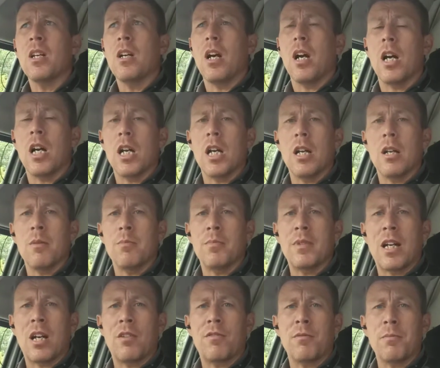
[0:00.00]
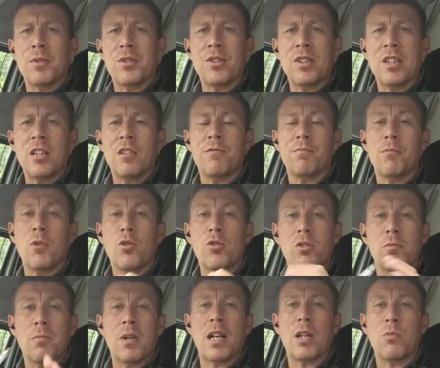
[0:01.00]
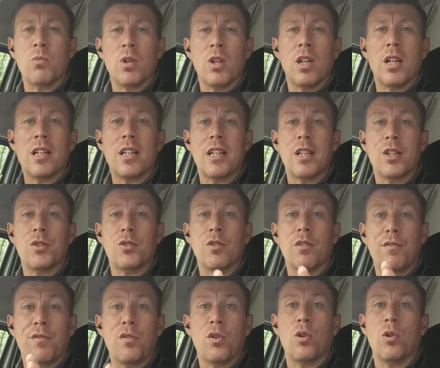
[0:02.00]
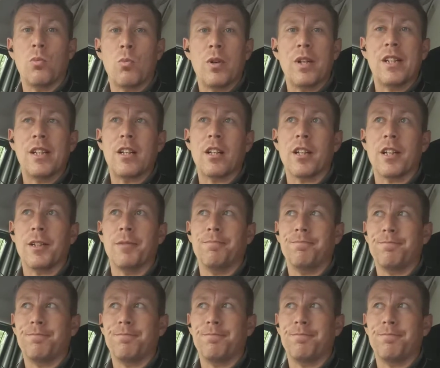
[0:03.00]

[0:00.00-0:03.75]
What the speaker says: Now for myself, most of my work is 4 weekly.